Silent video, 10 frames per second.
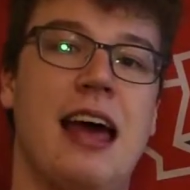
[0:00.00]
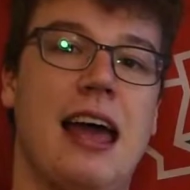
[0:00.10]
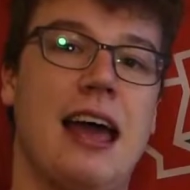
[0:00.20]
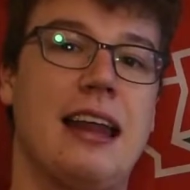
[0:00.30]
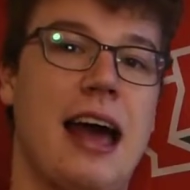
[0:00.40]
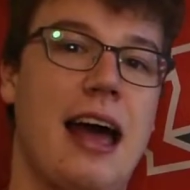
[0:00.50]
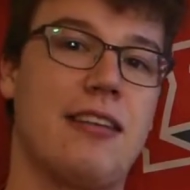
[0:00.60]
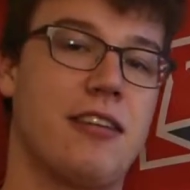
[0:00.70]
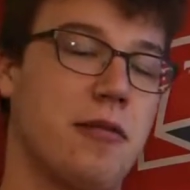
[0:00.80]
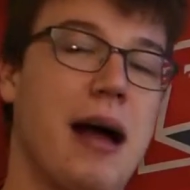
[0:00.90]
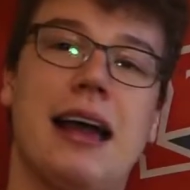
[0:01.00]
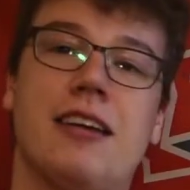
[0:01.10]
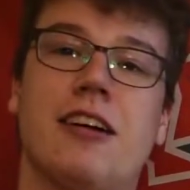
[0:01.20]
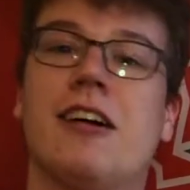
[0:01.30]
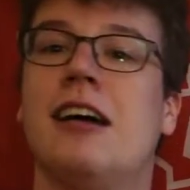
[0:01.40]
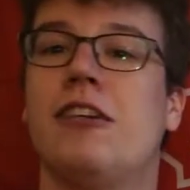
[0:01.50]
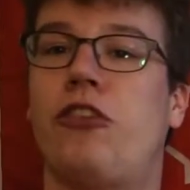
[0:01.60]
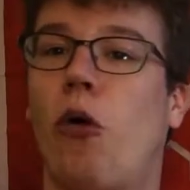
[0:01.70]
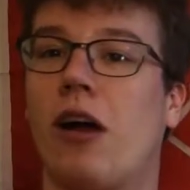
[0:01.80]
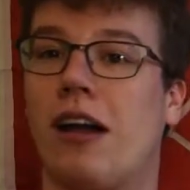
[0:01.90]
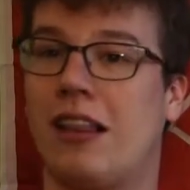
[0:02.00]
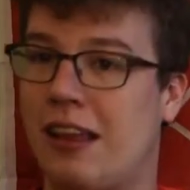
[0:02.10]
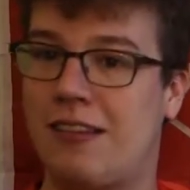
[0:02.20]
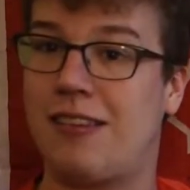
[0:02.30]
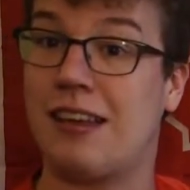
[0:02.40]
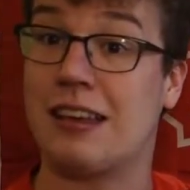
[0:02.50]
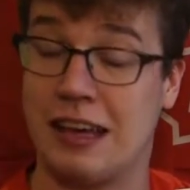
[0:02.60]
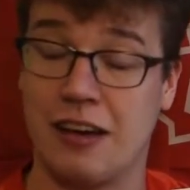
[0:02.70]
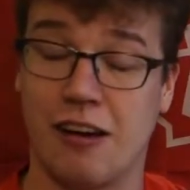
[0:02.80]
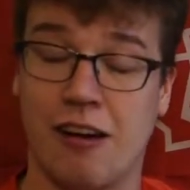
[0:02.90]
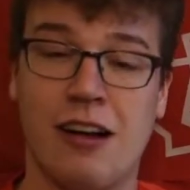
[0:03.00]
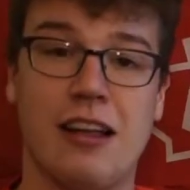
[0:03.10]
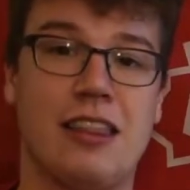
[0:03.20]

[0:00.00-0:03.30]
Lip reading: And as a reminder, for this year,